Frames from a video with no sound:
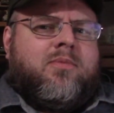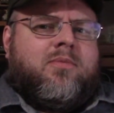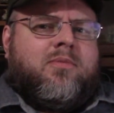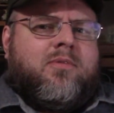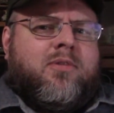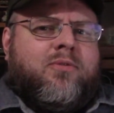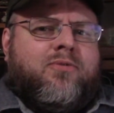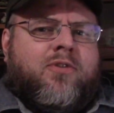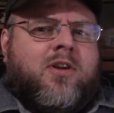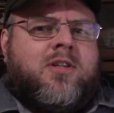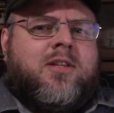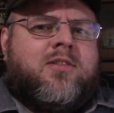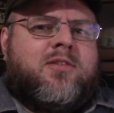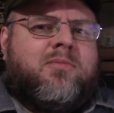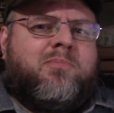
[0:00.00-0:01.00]

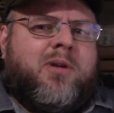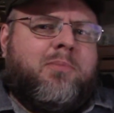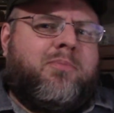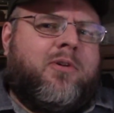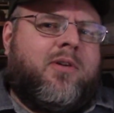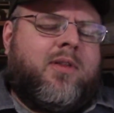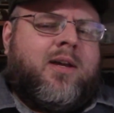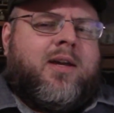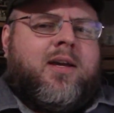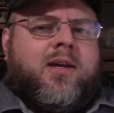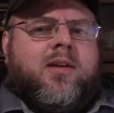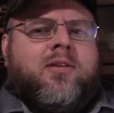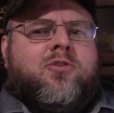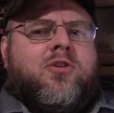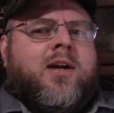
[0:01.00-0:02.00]
confronting some people that
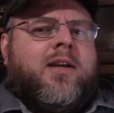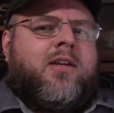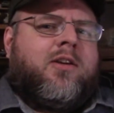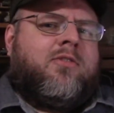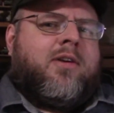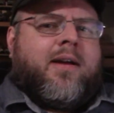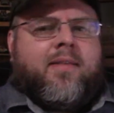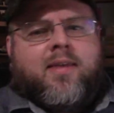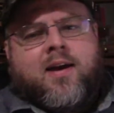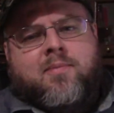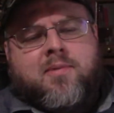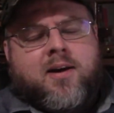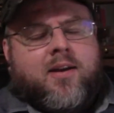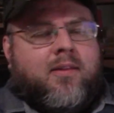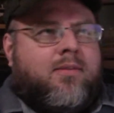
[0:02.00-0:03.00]
had tried to correct
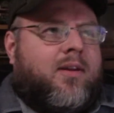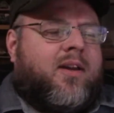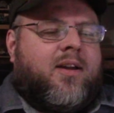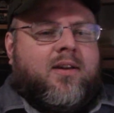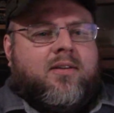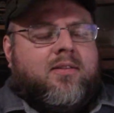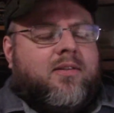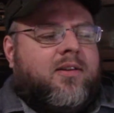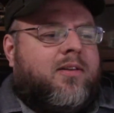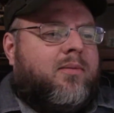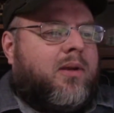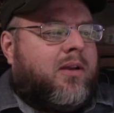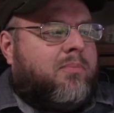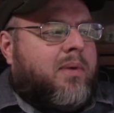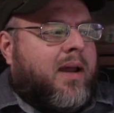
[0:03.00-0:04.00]
them on a thing
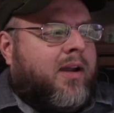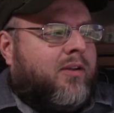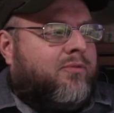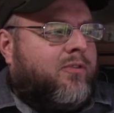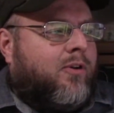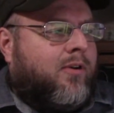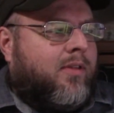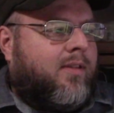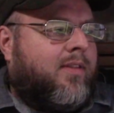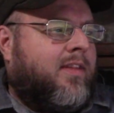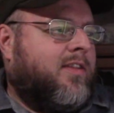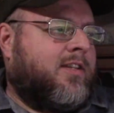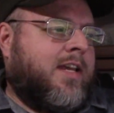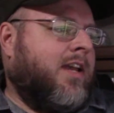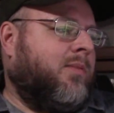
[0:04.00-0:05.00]
and back and forth, and then
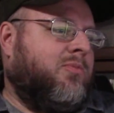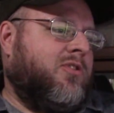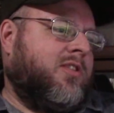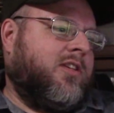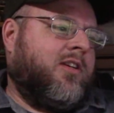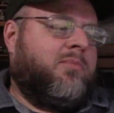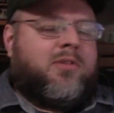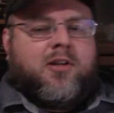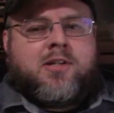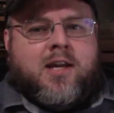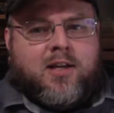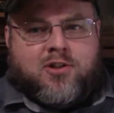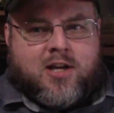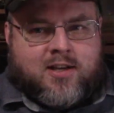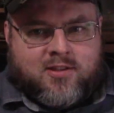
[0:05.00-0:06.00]
the Tank Museum and the
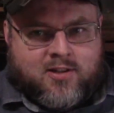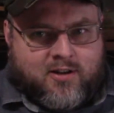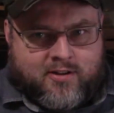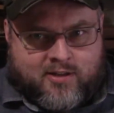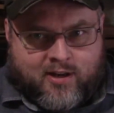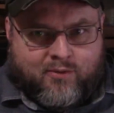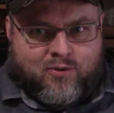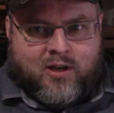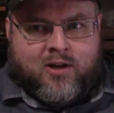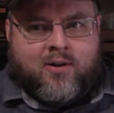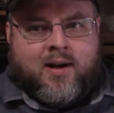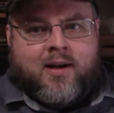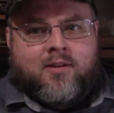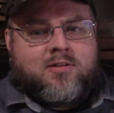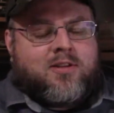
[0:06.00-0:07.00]
Tank Chat series had a video
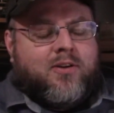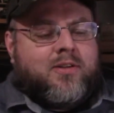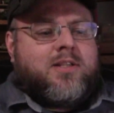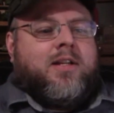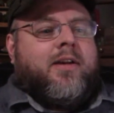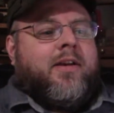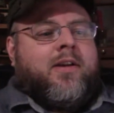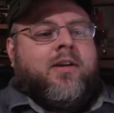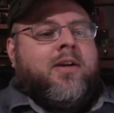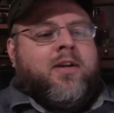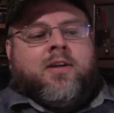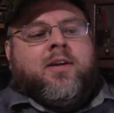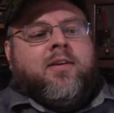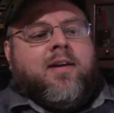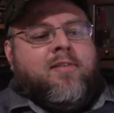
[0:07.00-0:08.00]
on it, so it's like
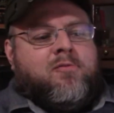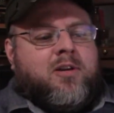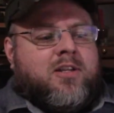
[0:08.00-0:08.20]
everybody's